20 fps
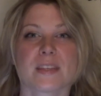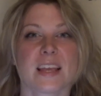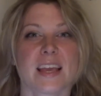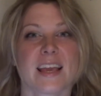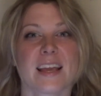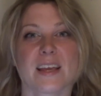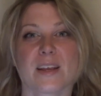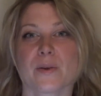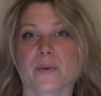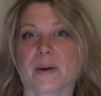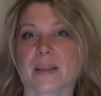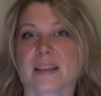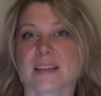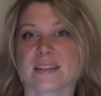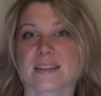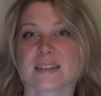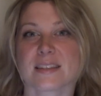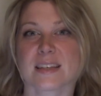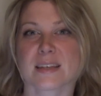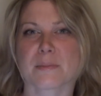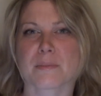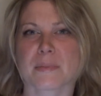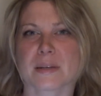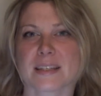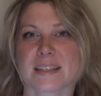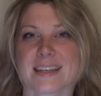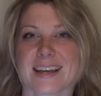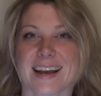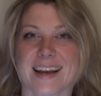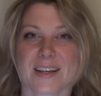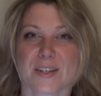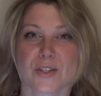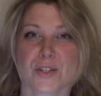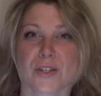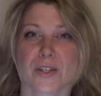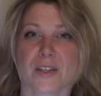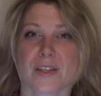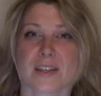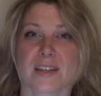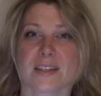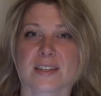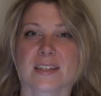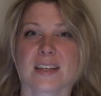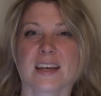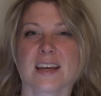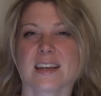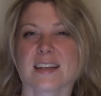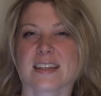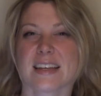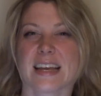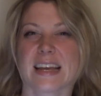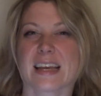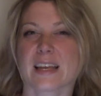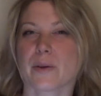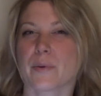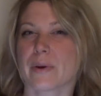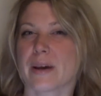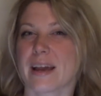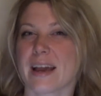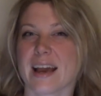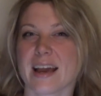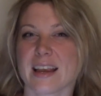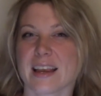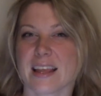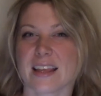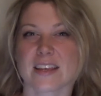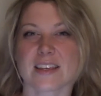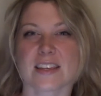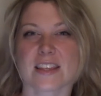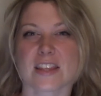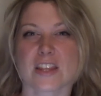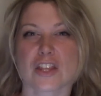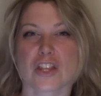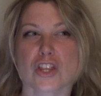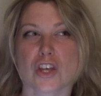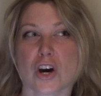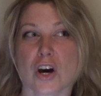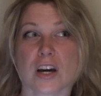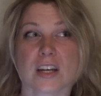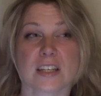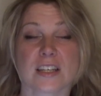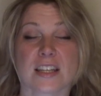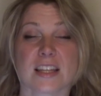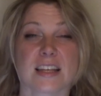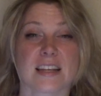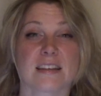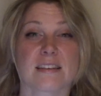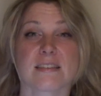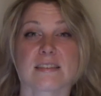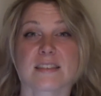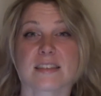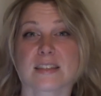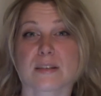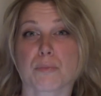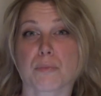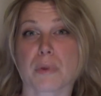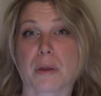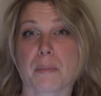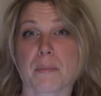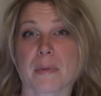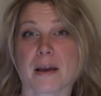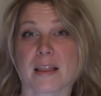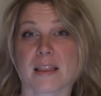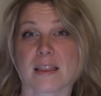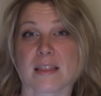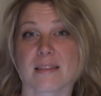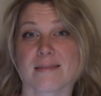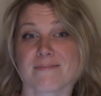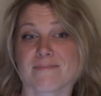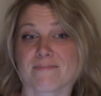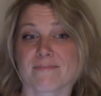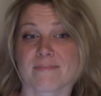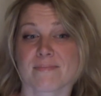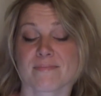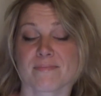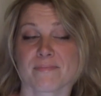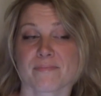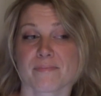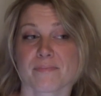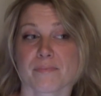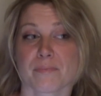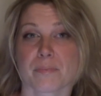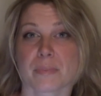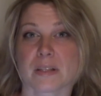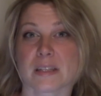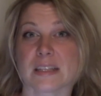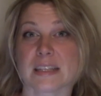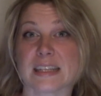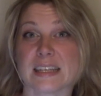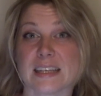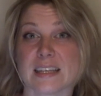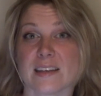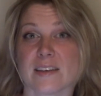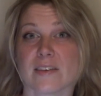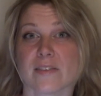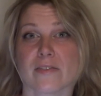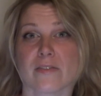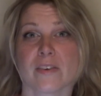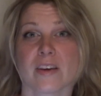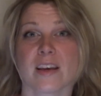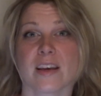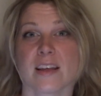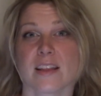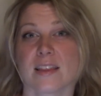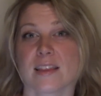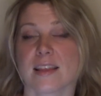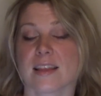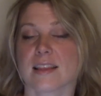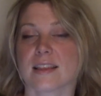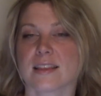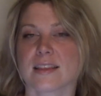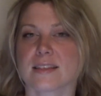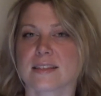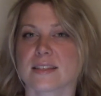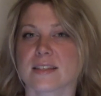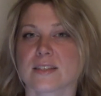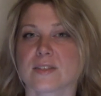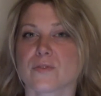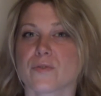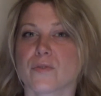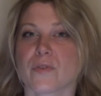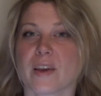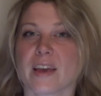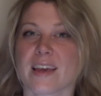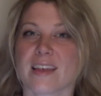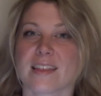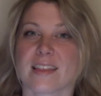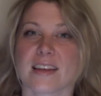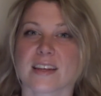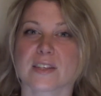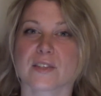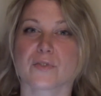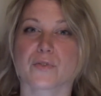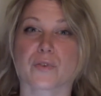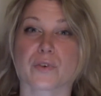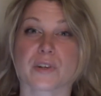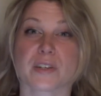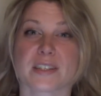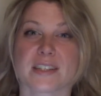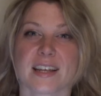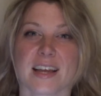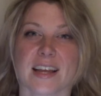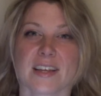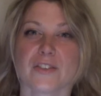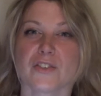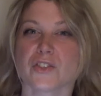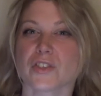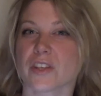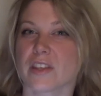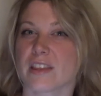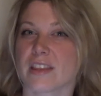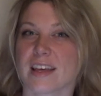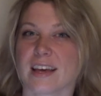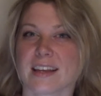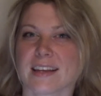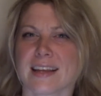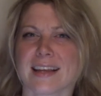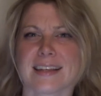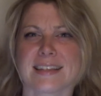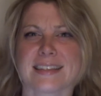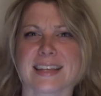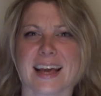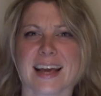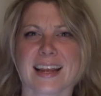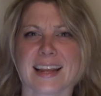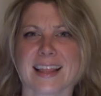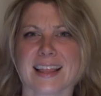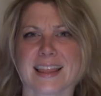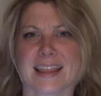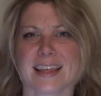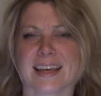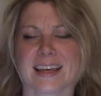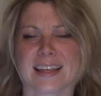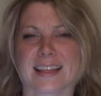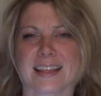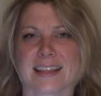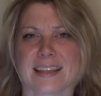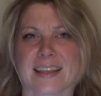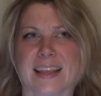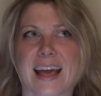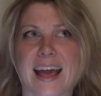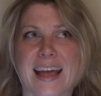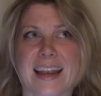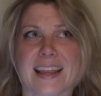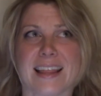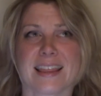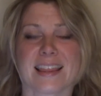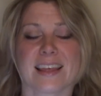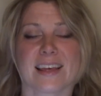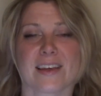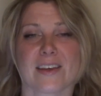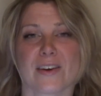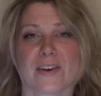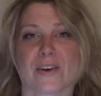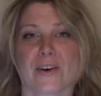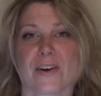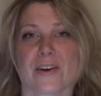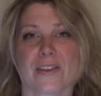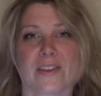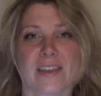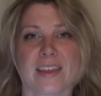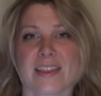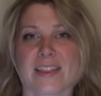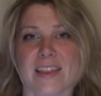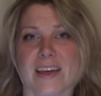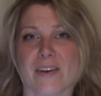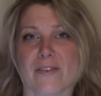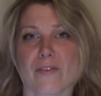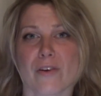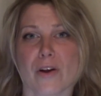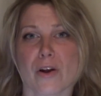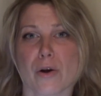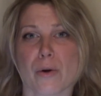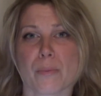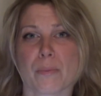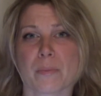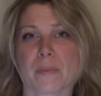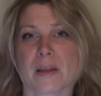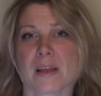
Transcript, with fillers: taking away the stigma attached to this, taking away any thought that somebody might believe that this is fake, that it's for attention, that it's anything in that realm.